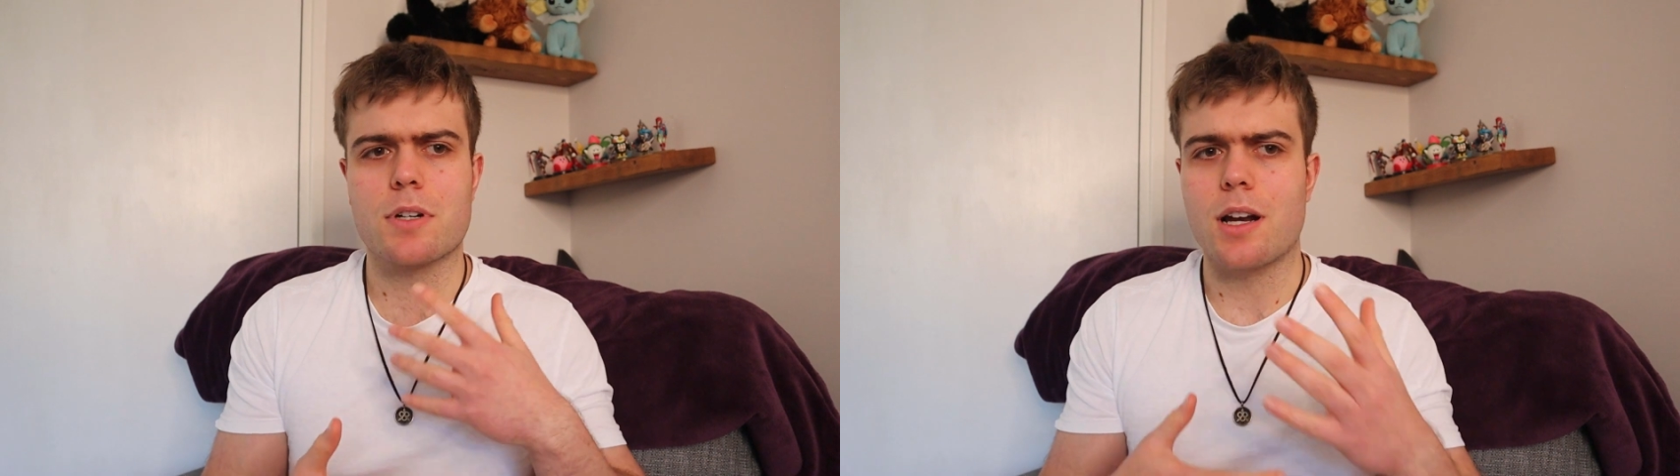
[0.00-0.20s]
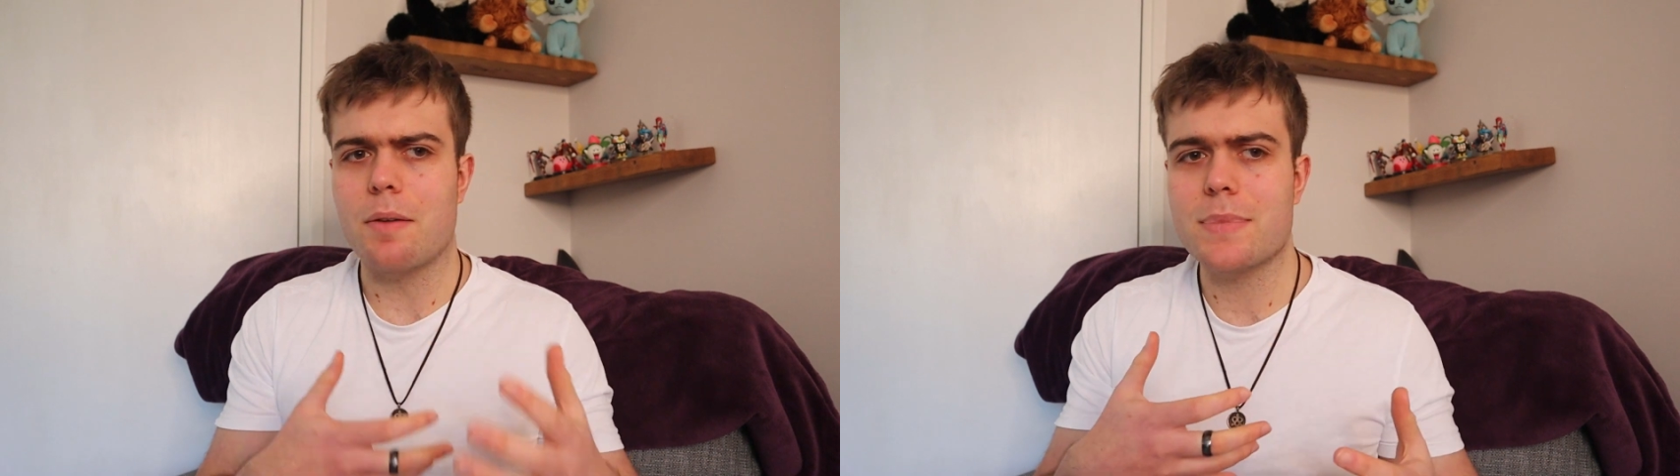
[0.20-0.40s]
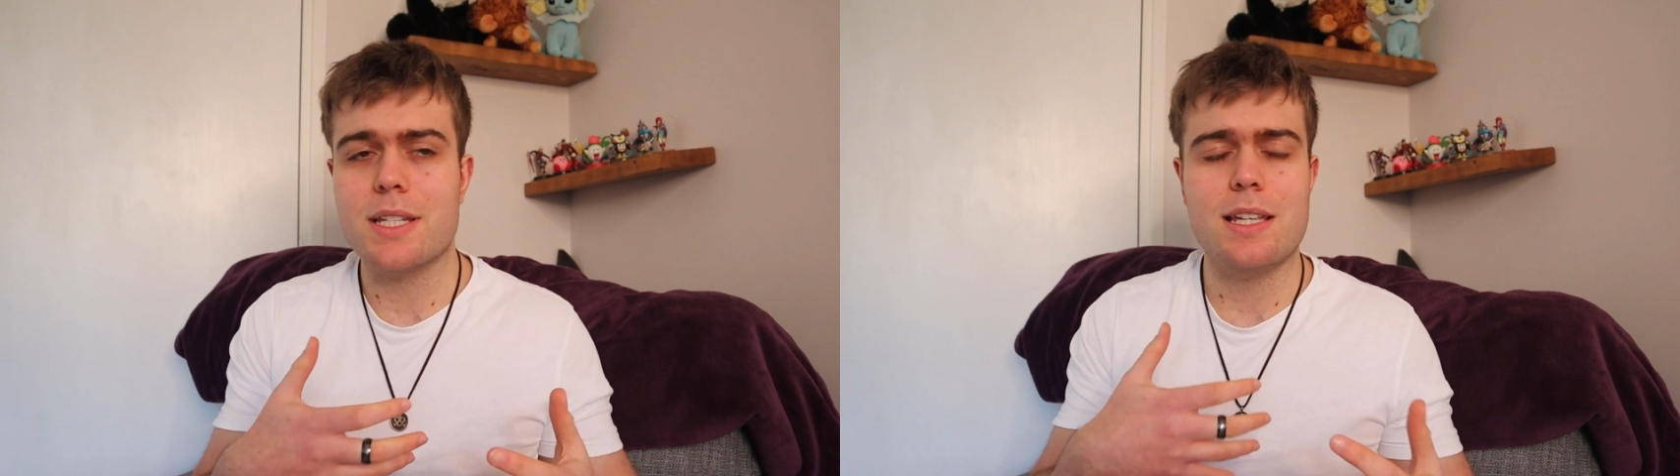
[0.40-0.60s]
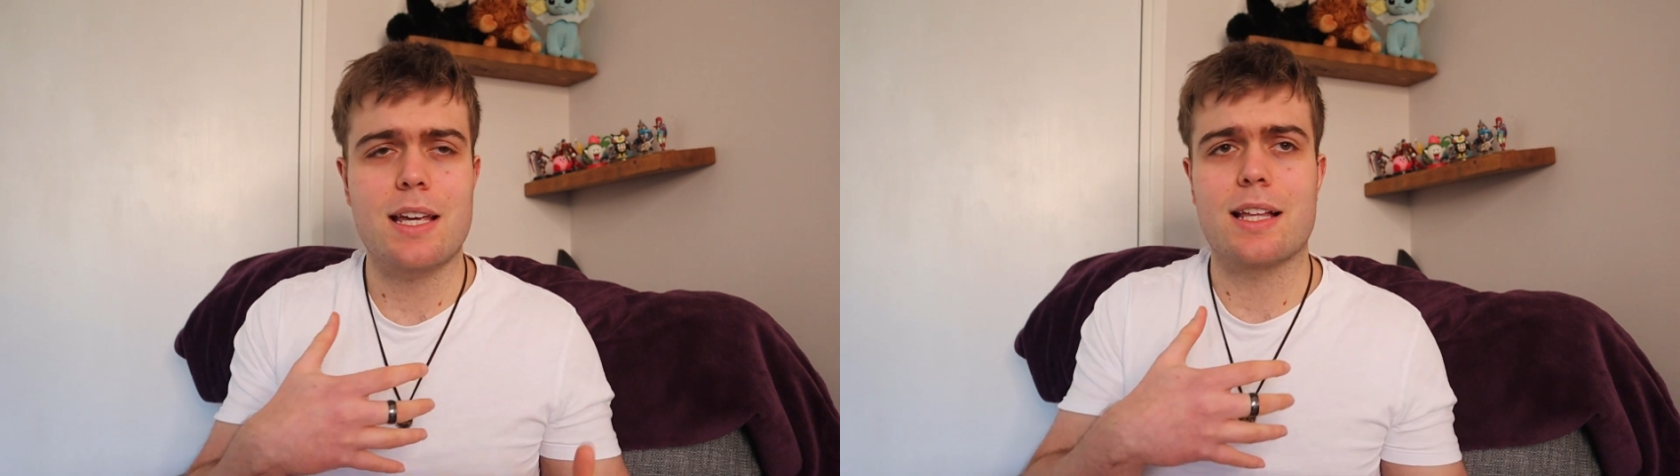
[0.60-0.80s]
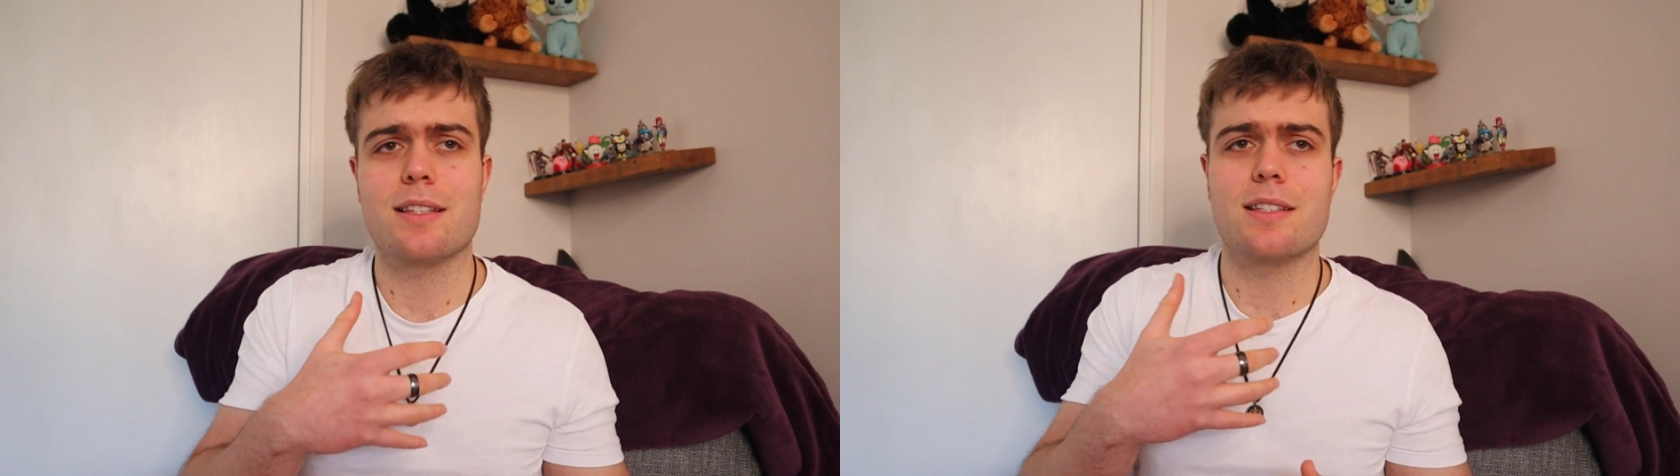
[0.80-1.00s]

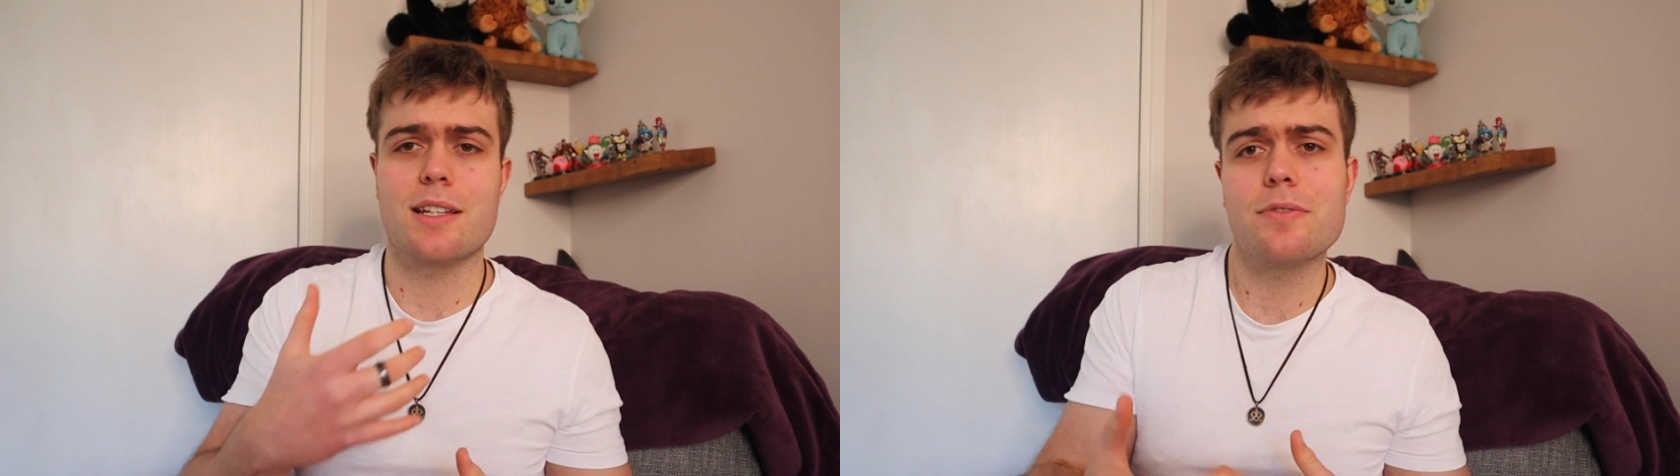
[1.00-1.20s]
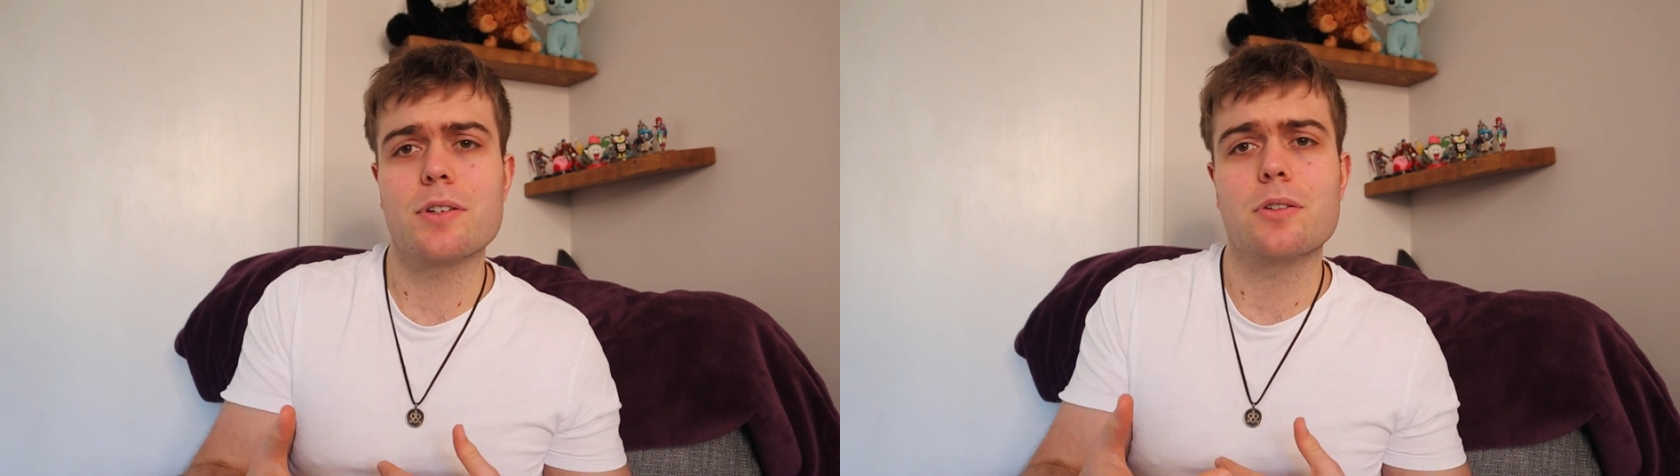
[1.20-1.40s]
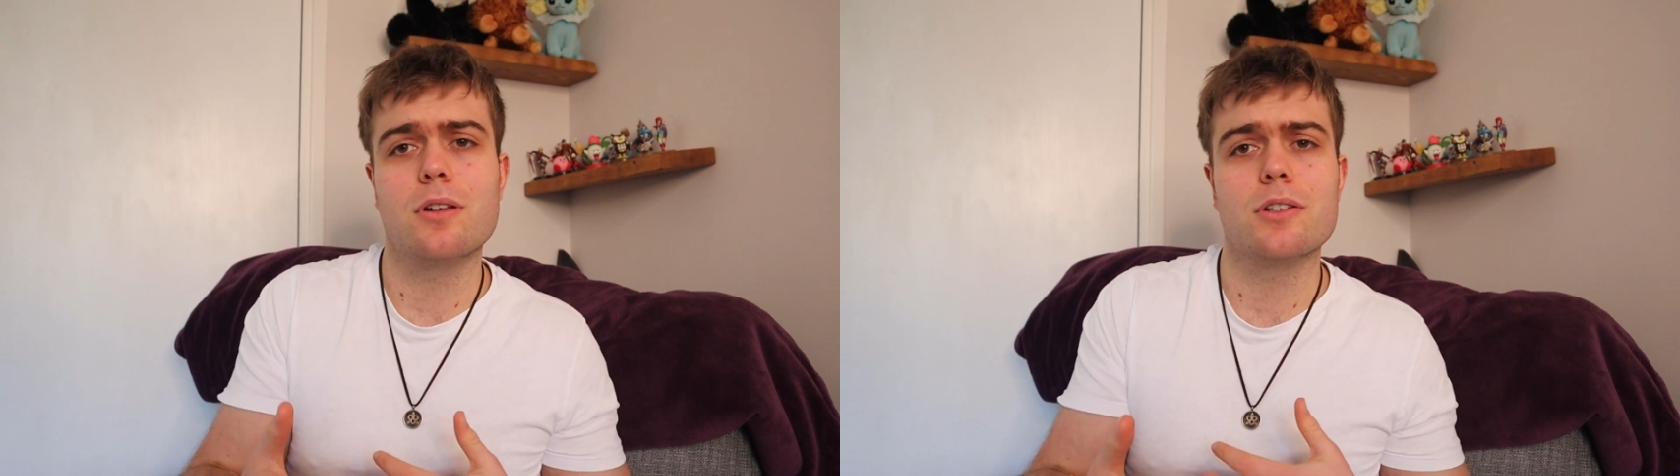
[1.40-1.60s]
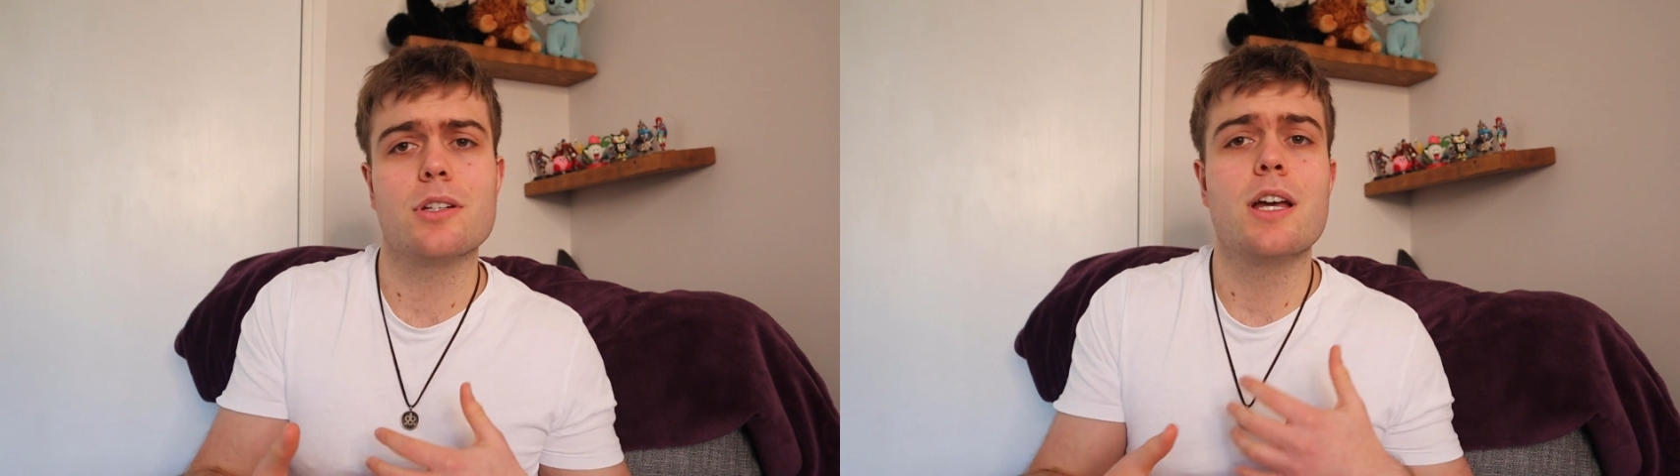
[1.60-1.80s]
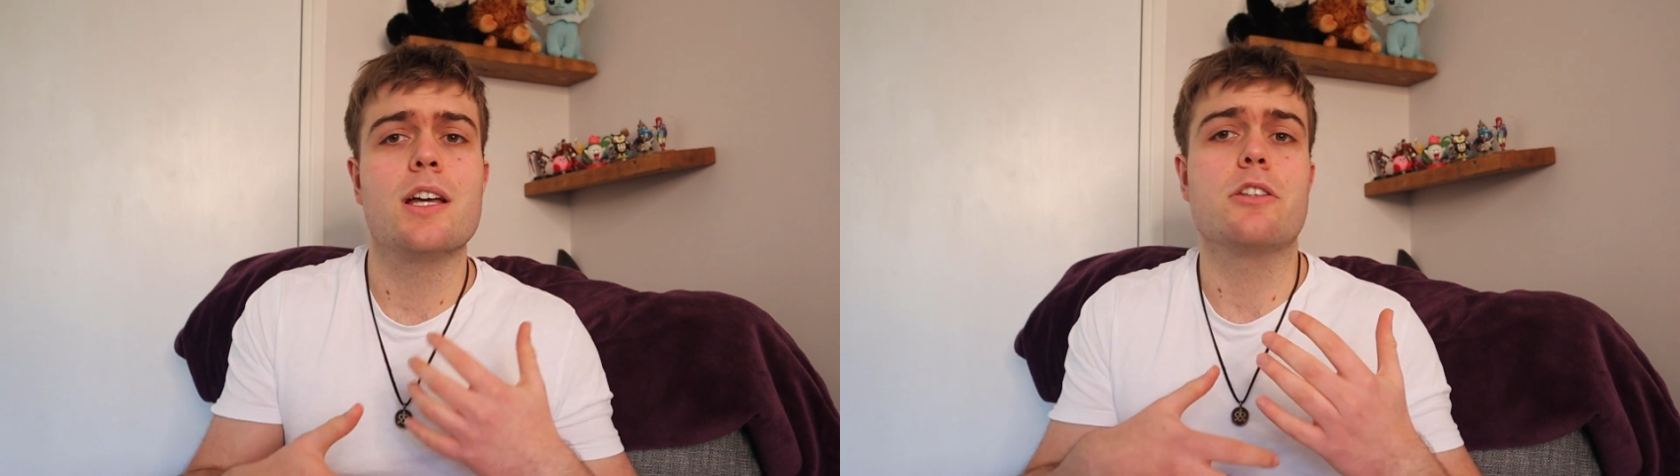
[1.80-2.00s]
clumsy and difficult